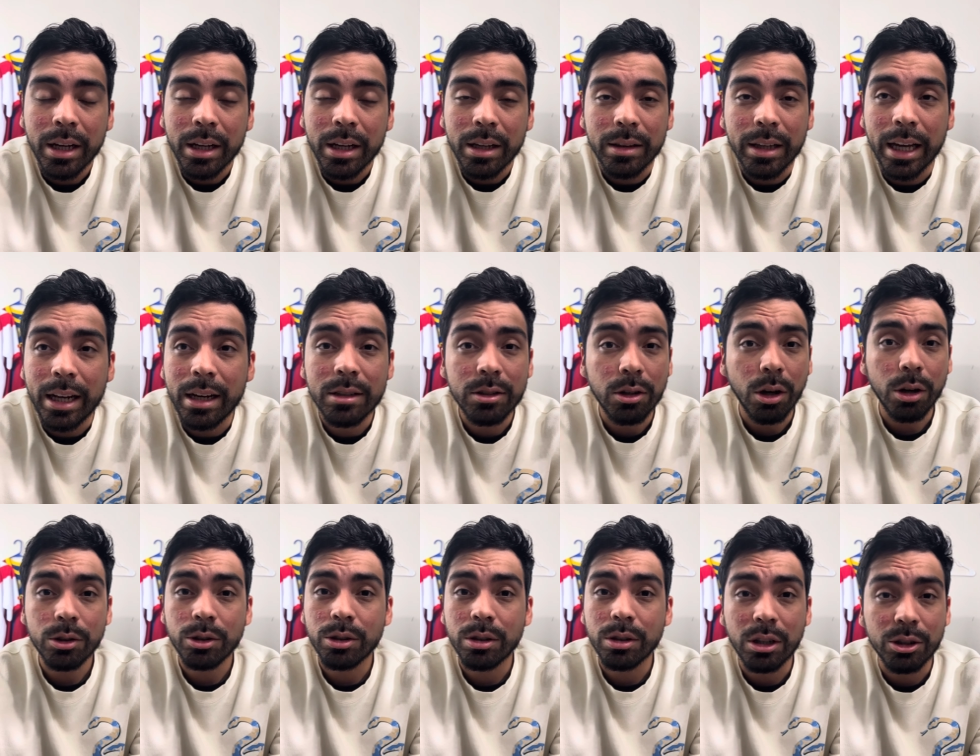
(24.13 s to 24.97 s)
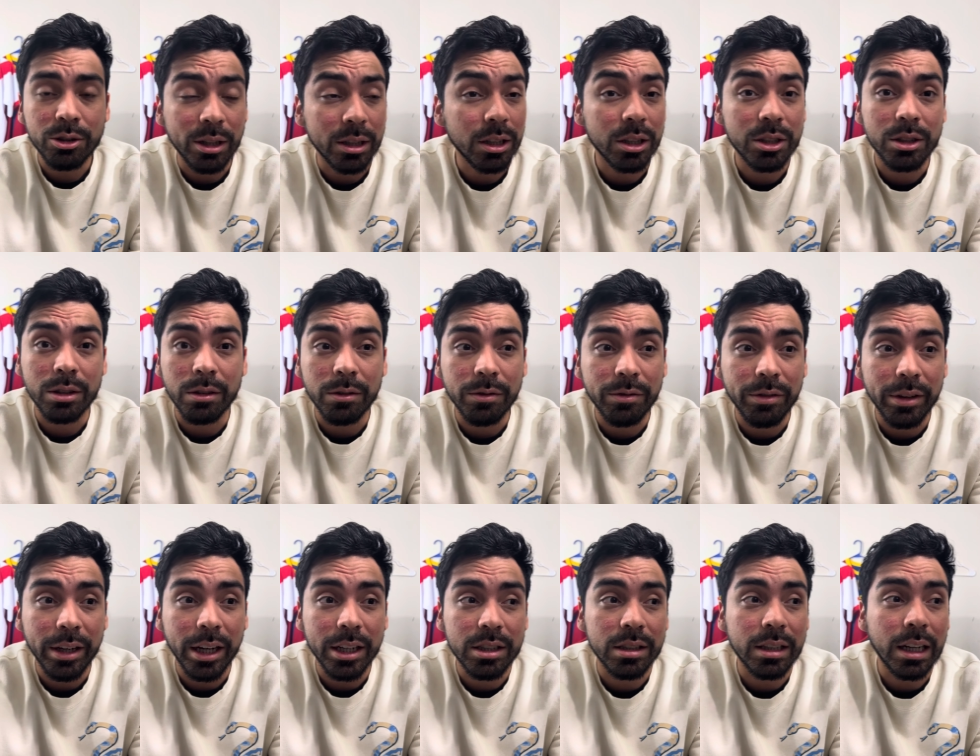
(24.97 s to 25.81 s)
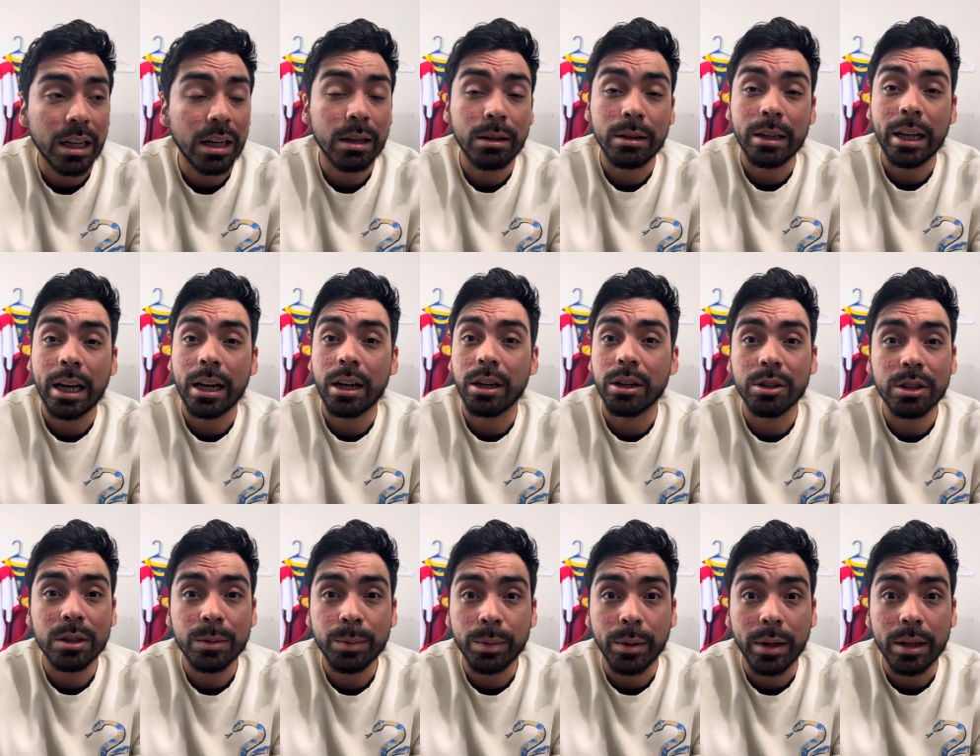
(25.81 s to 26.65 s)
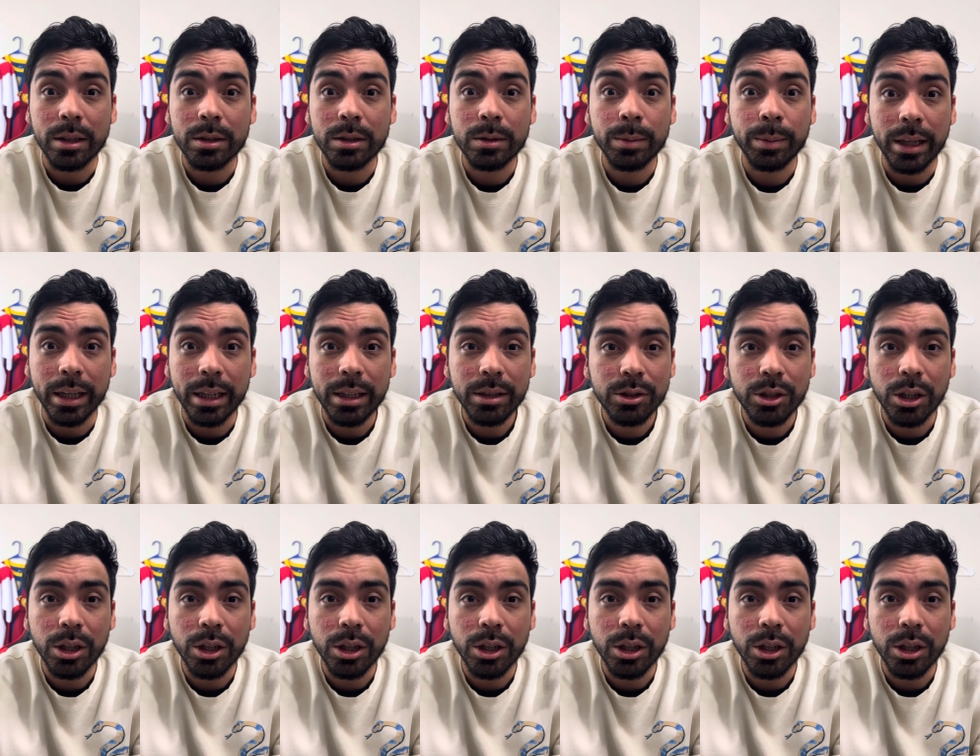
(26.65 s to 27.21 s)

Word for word: that is also in a transitional phase and not, not a good place.